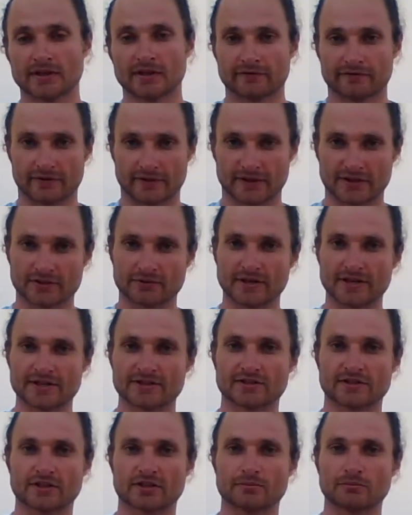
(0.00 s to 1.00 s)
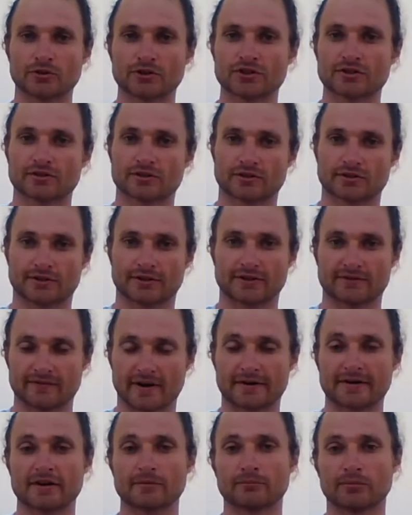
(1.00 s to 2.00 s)
For this reason, it's much it's
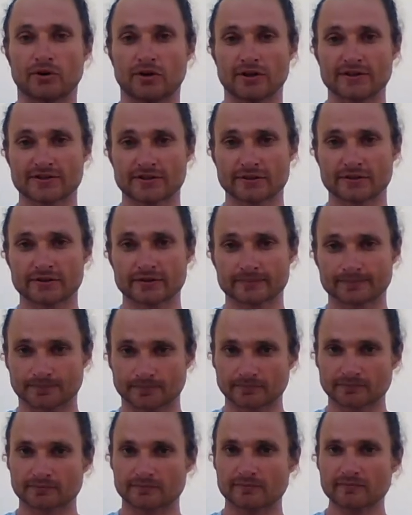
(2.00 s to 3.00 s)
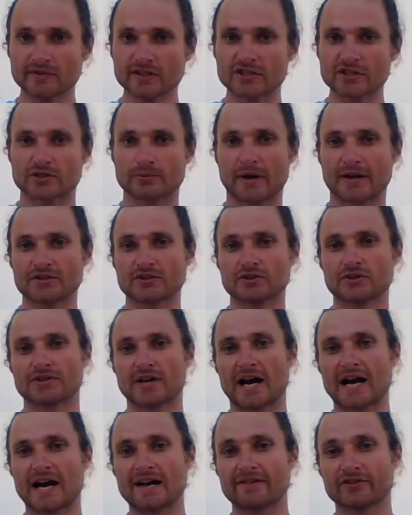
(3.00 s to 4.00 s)
very important to end your
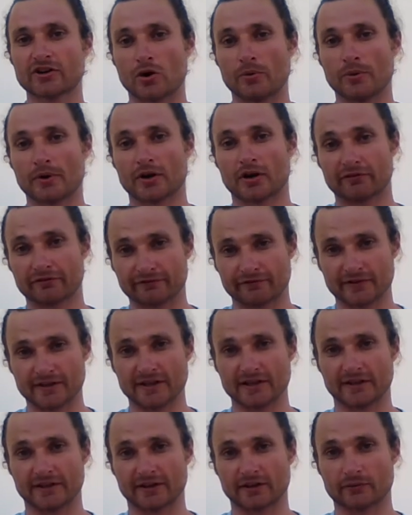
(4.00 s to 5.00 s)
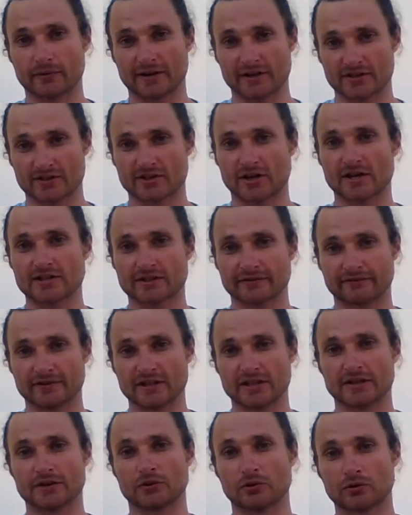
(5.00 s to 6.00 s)
dive going off feeling when you start to
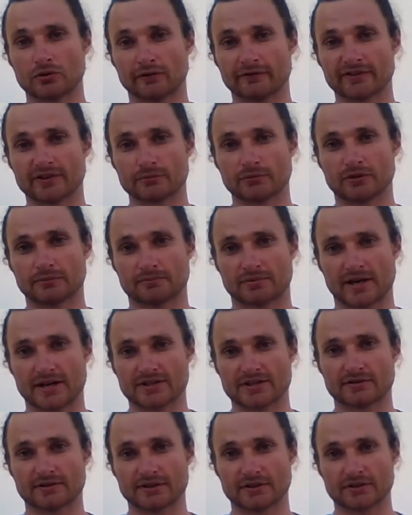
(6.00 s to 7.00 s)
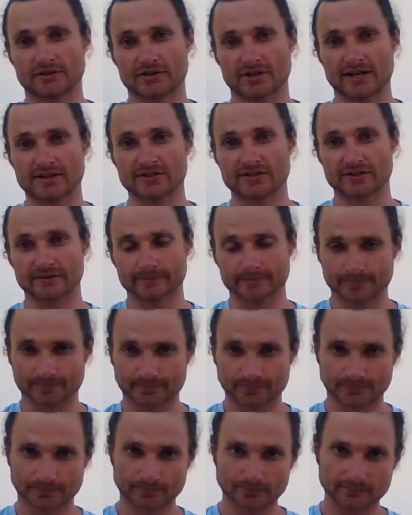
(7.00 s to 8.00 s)
feel an uncomfortable pressure in your chest.
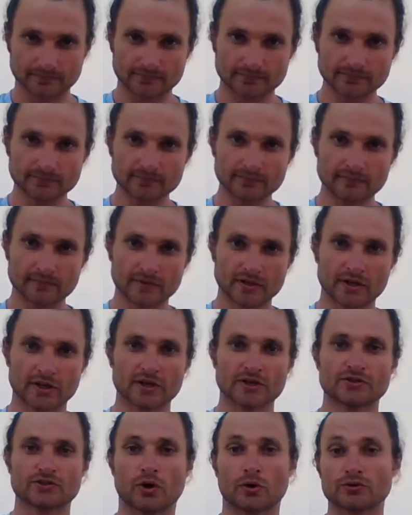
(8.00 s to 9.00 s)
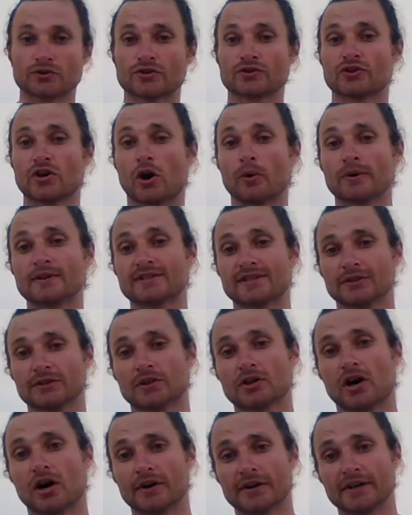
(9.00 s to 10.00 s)
Don't just go until you
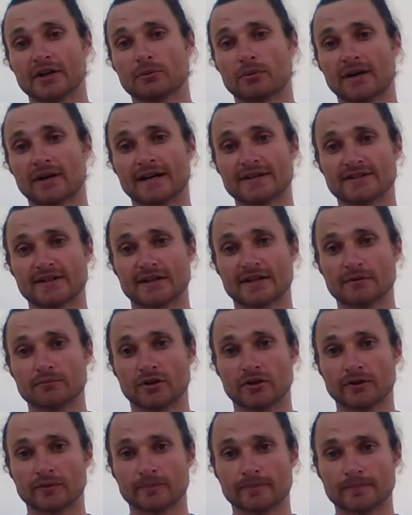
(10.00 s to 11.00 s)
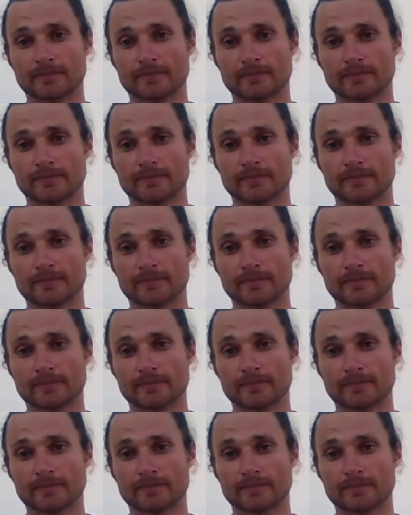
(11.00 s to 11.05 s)
can't equalize anymore.